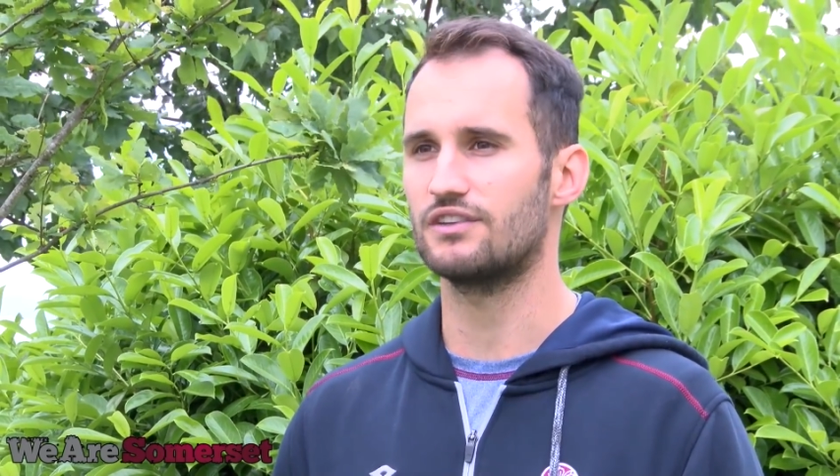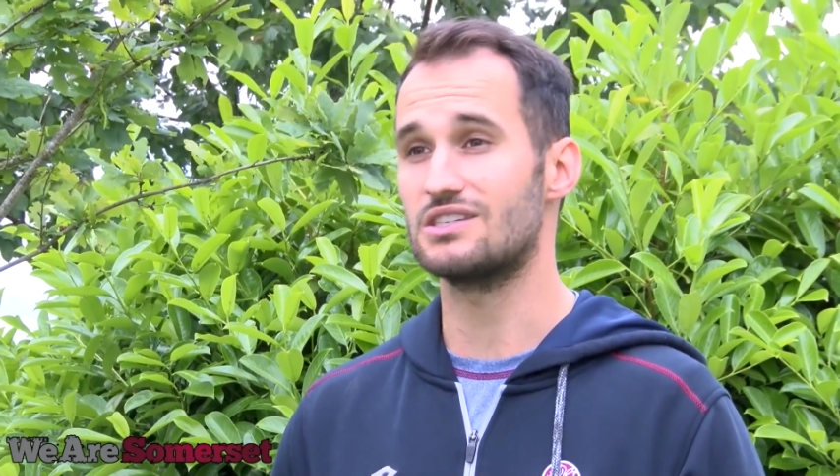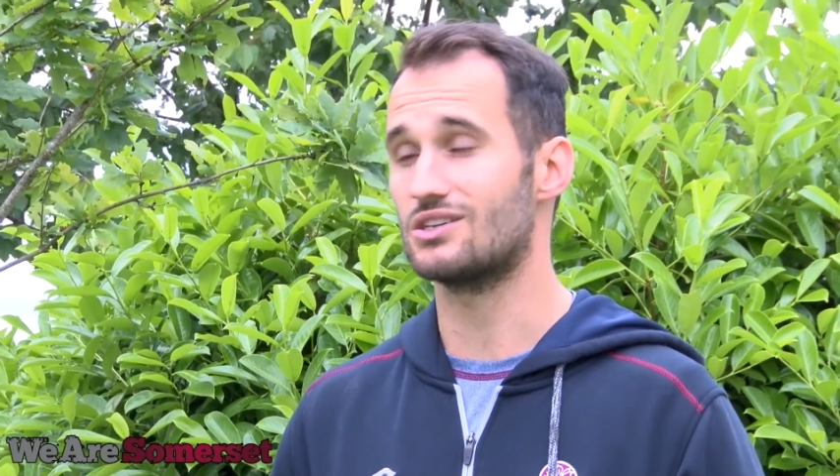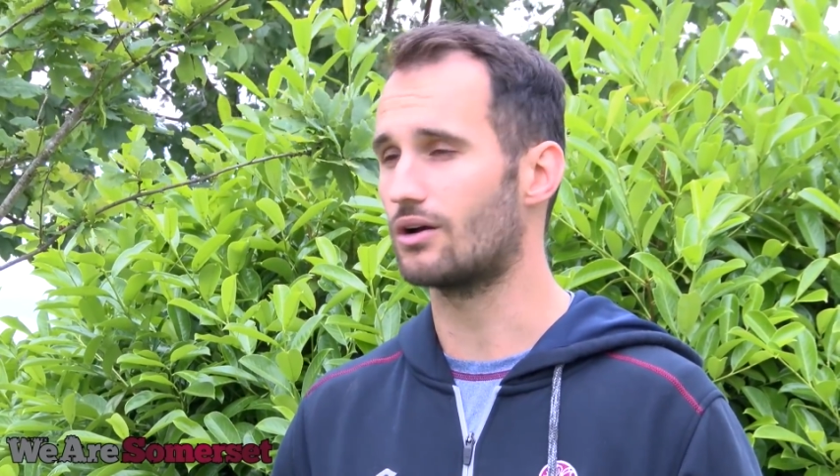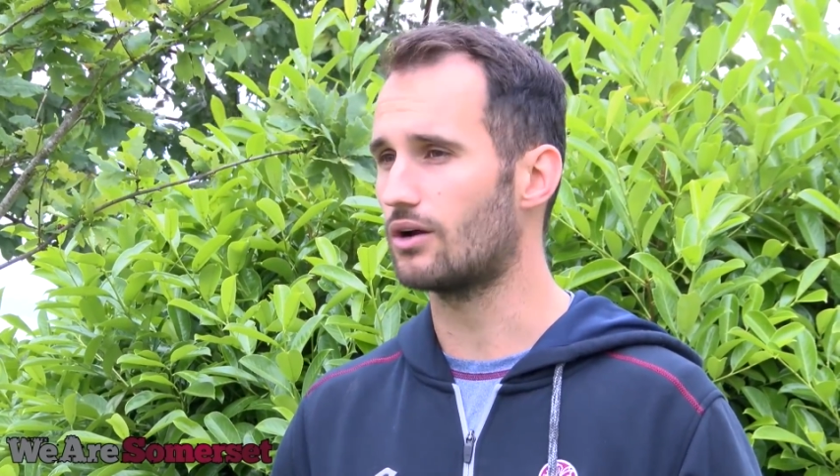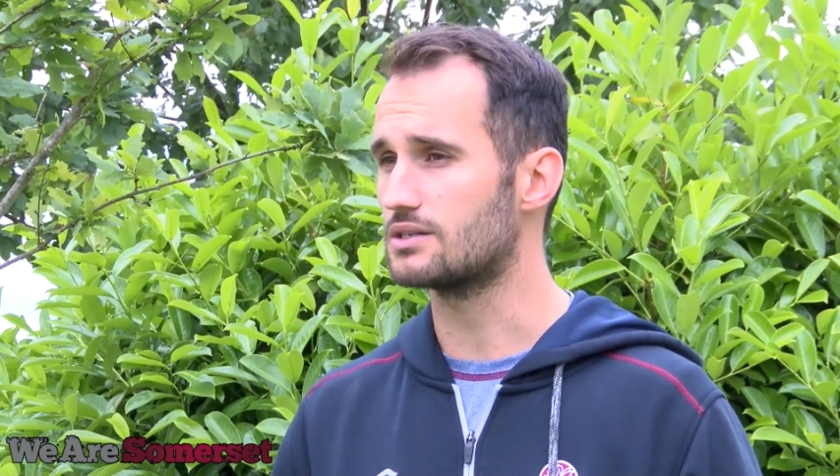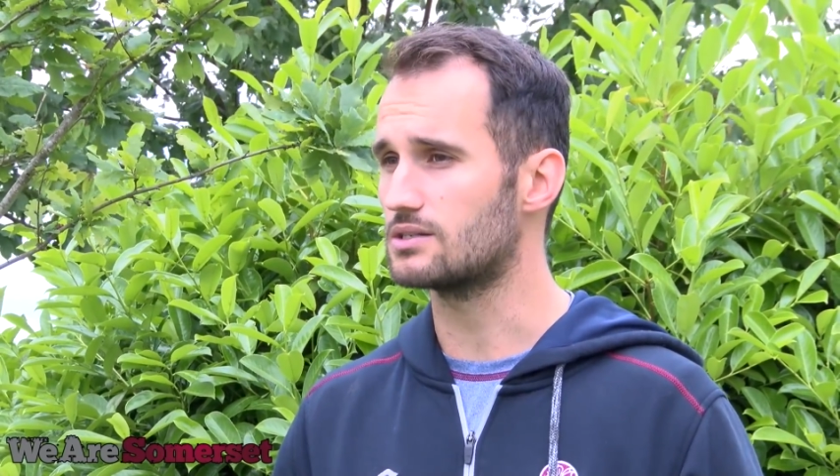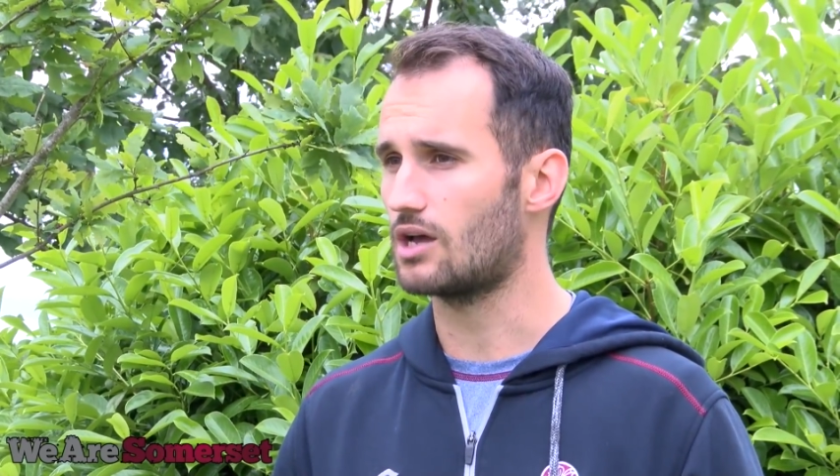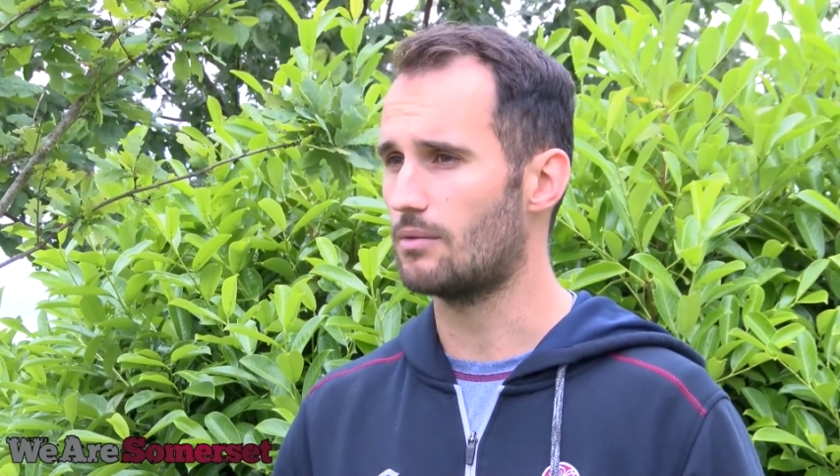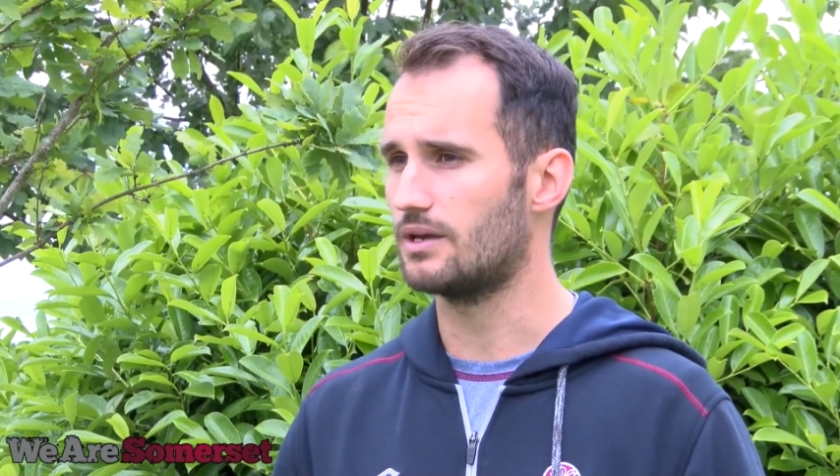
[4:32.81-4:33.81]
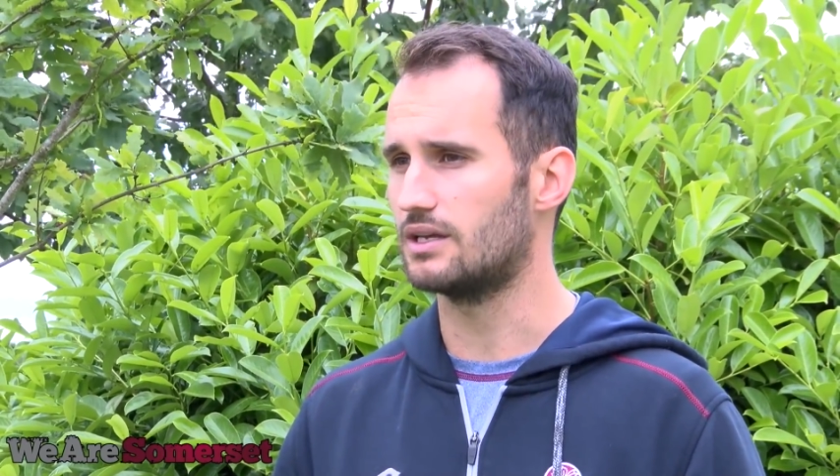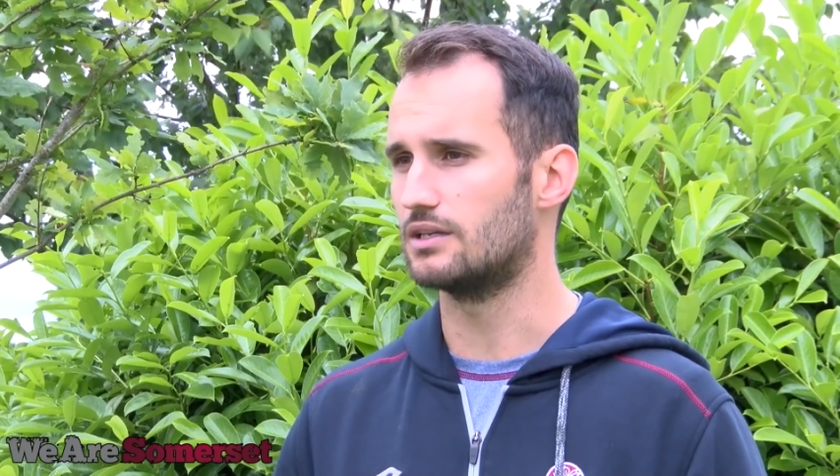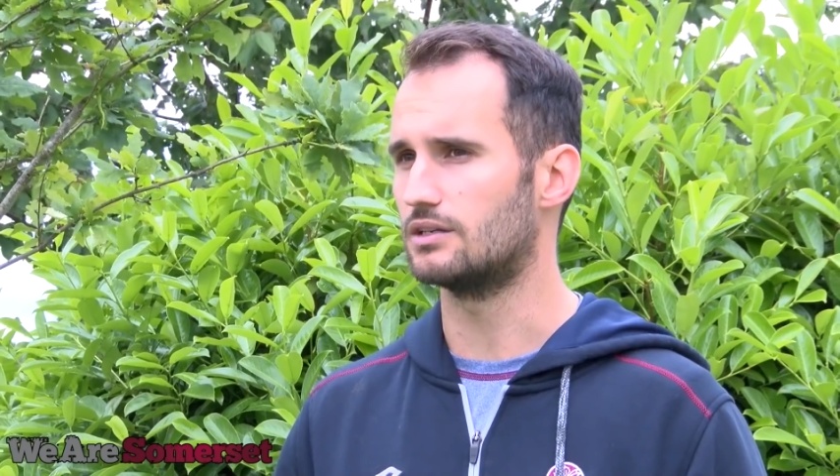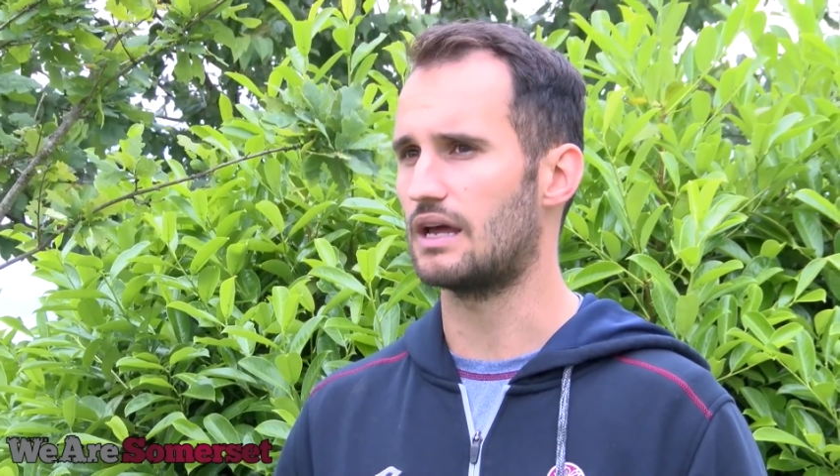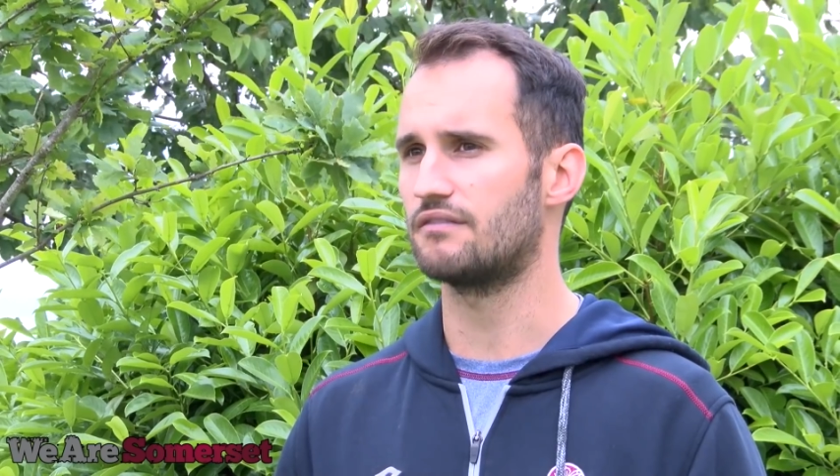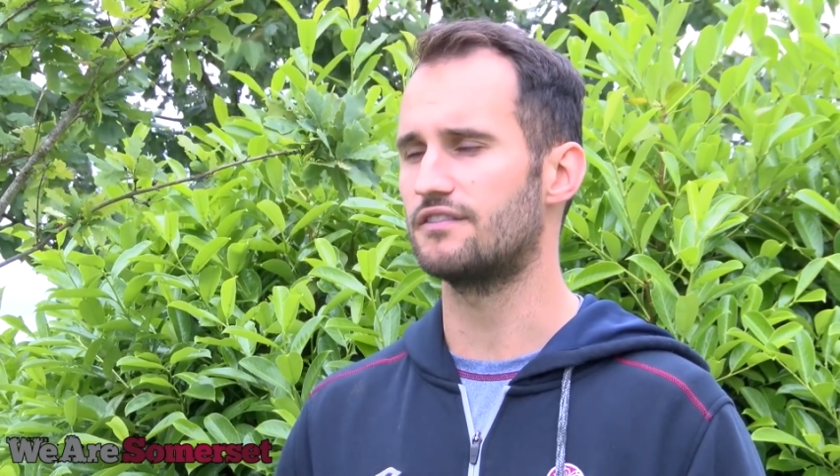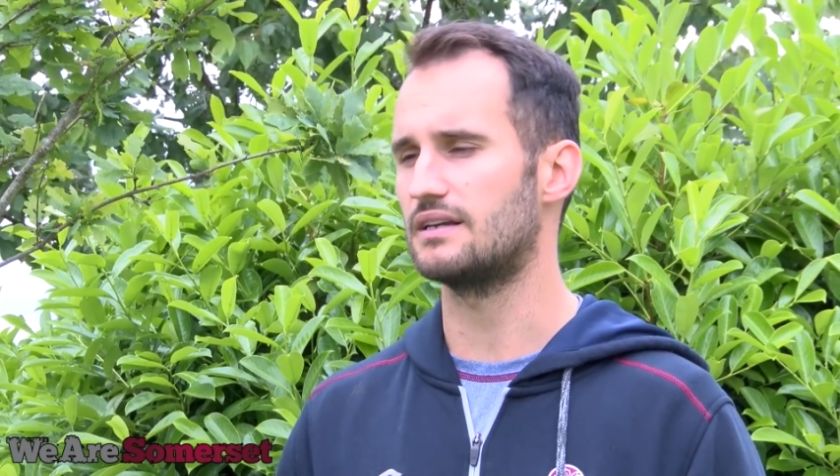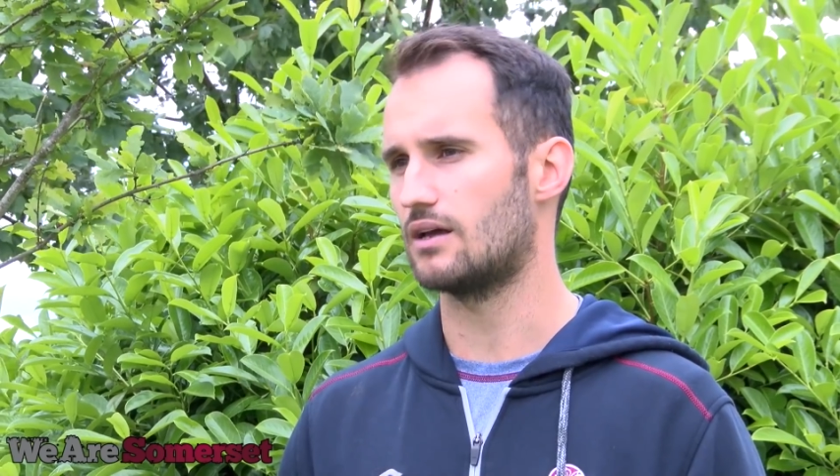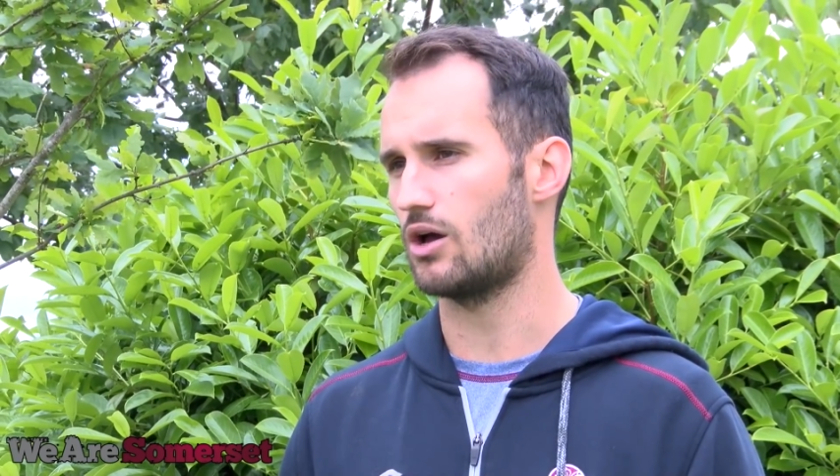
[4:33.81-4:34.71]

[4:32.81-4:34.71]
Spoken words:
these young guys to come in and feel